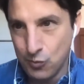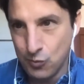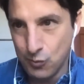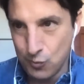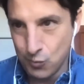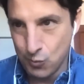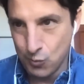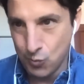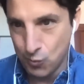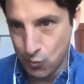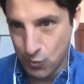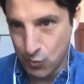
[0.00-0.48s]

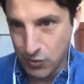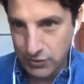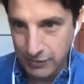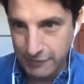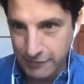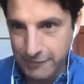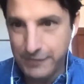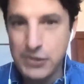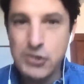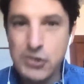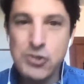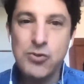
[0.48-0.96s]
what the
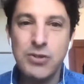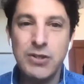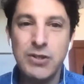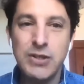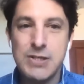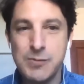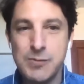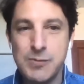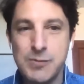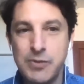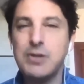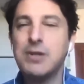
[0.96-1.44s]
visual
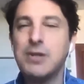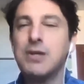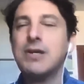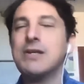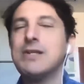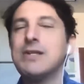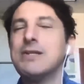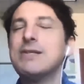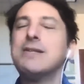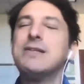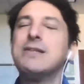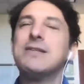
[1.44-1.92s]

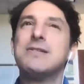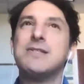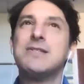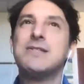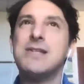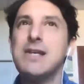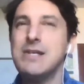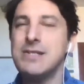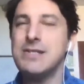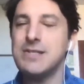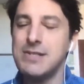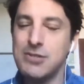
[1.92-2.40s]
experience
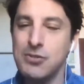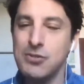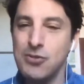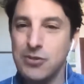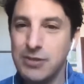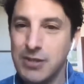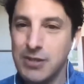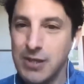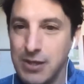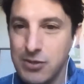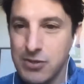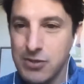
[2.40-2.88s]
says is not
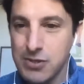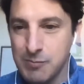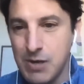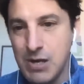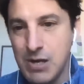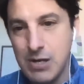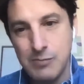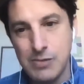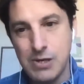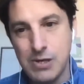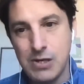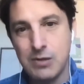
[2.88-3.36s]
here is
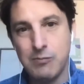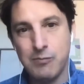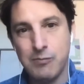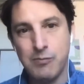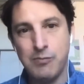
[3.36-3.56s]
mama,